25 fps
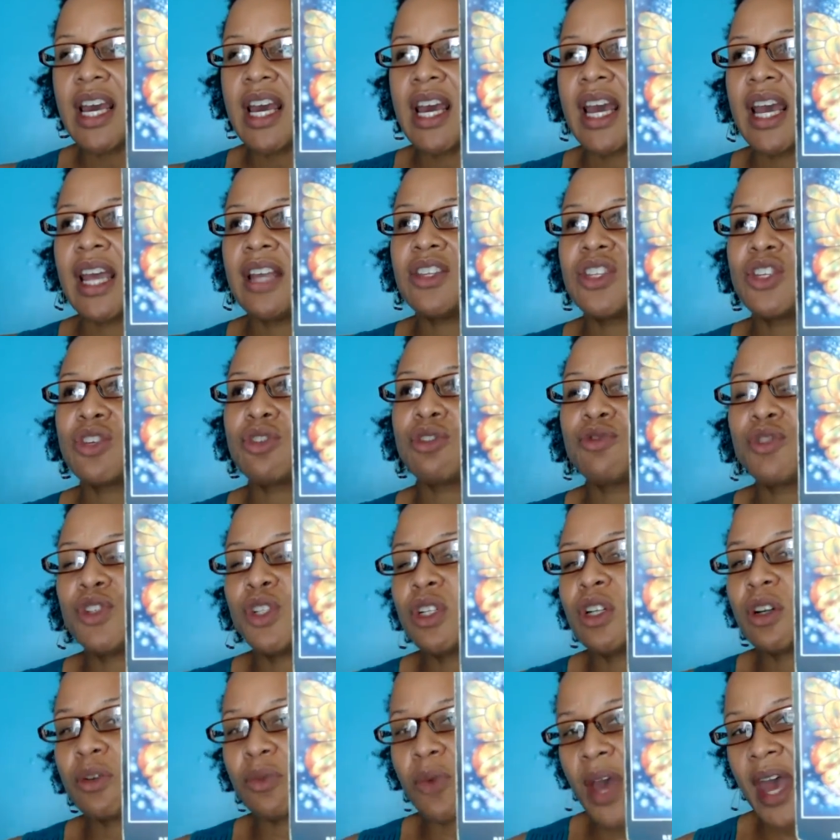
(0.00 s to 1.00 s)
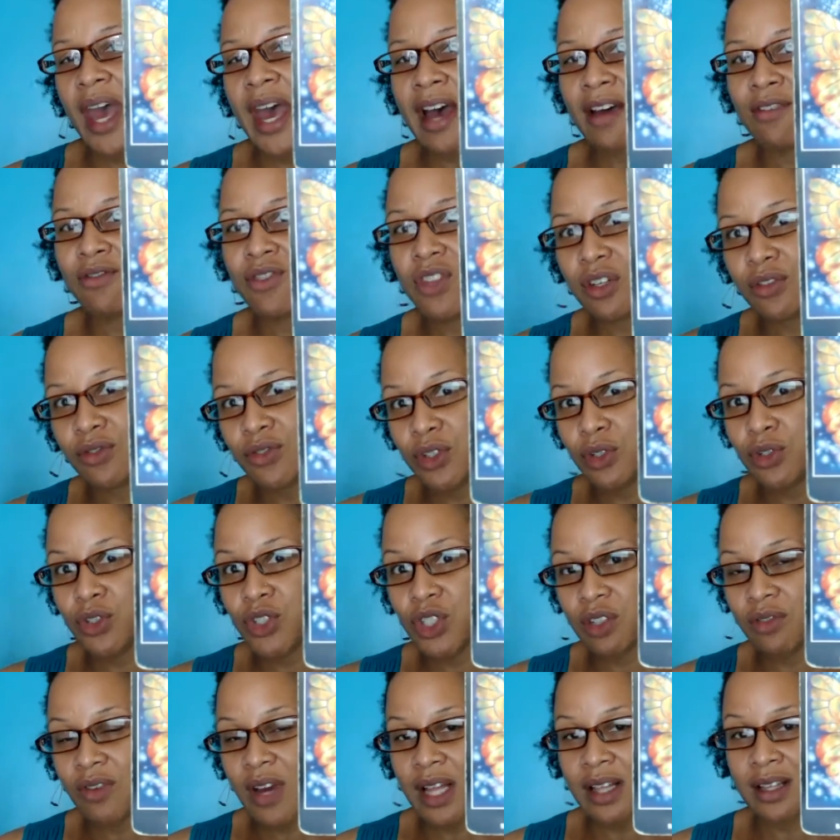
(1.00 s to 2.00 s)
And so if you don't have the
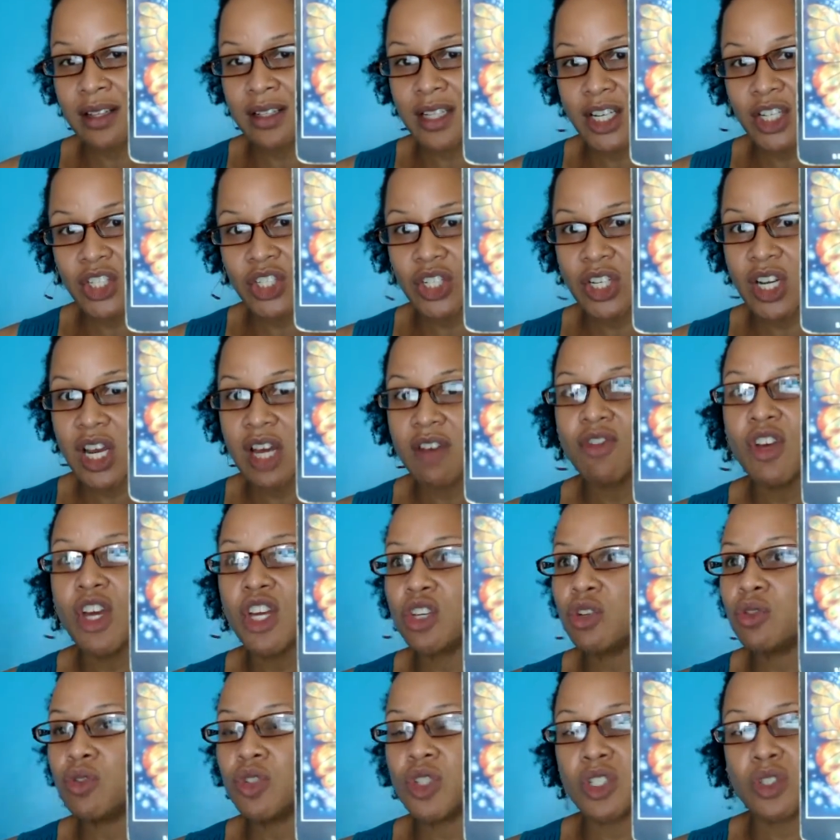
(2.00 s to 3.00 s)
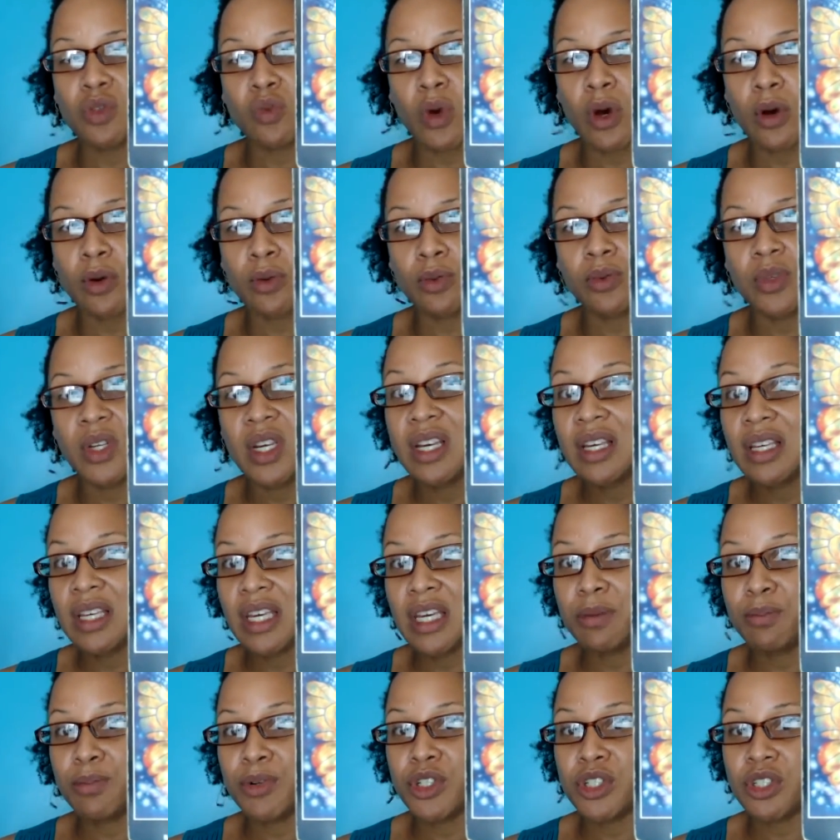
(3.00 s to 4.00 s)
future validation of it, you just won't
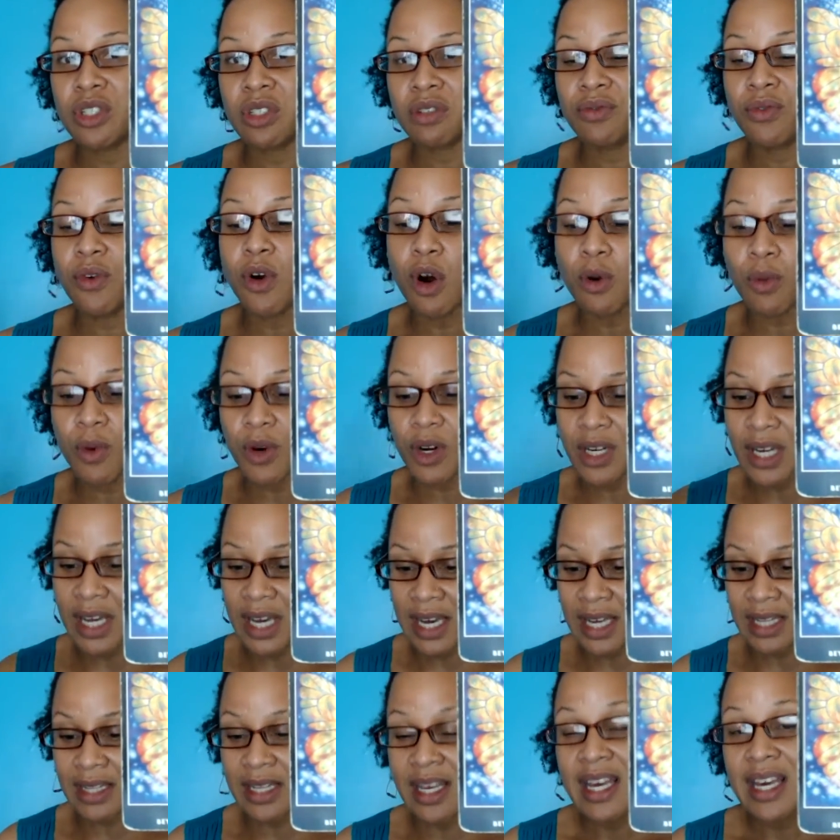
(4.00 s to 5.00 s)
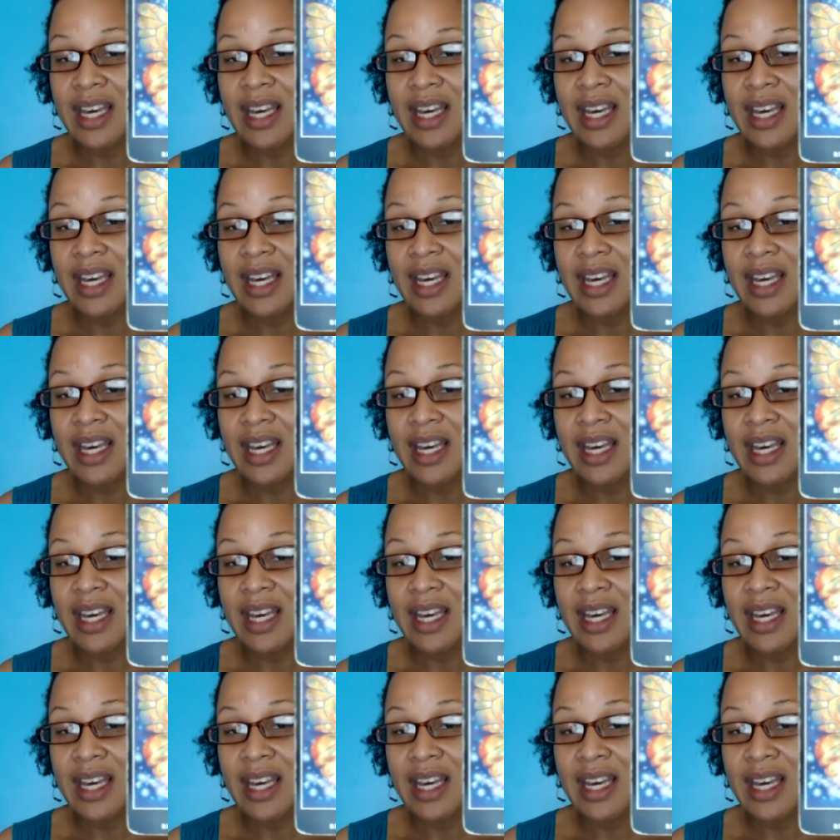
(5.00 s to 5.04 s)
keep pushing forward. And